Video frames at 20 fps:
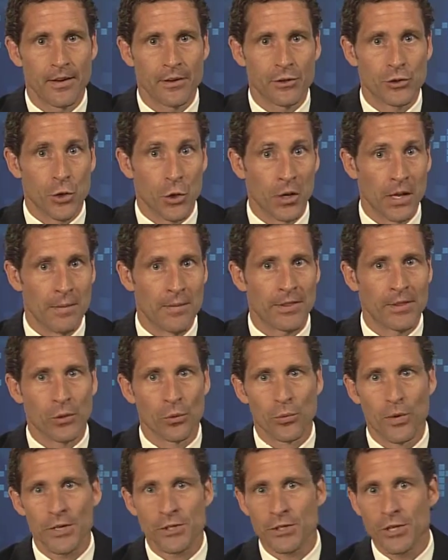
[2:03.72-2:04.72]
To limit the
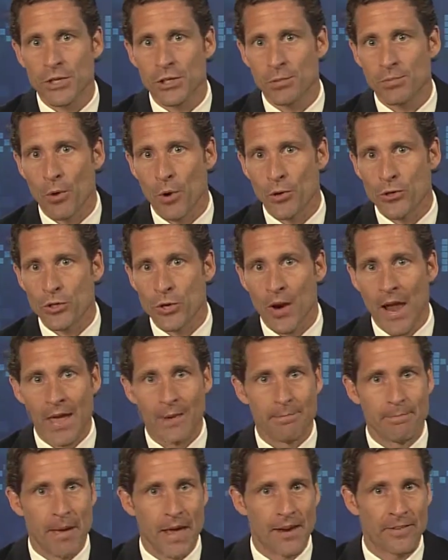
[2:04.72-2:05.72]
risk exposure
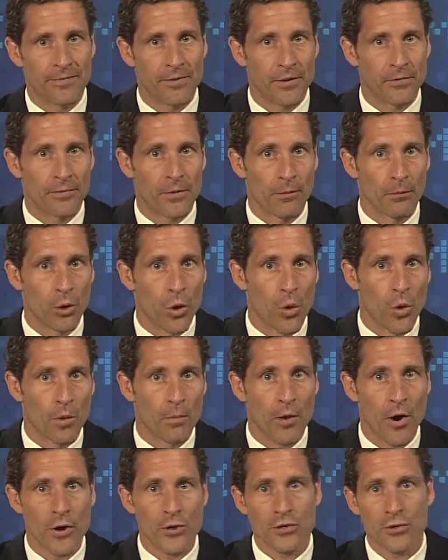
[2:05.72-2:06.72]
and benefit from lower
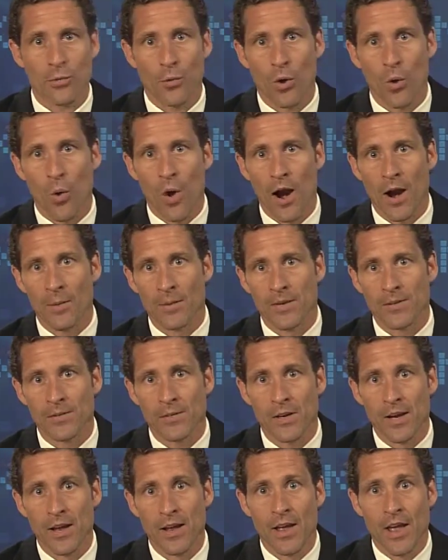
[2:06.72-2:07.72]
margin requirements,